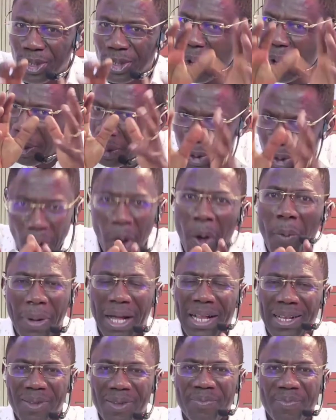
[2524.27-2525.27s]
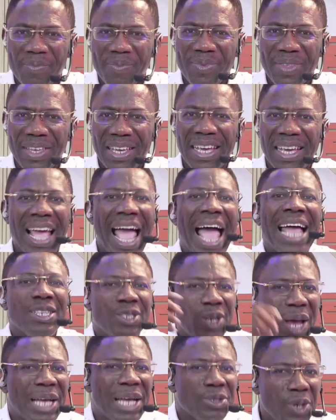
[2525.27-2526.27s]
not normal.
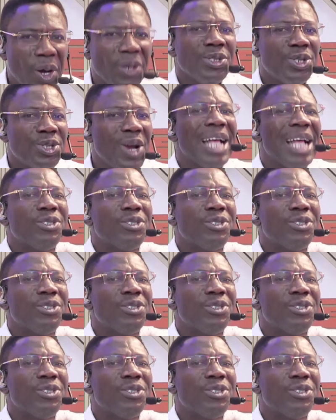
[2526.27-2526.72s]
And don't try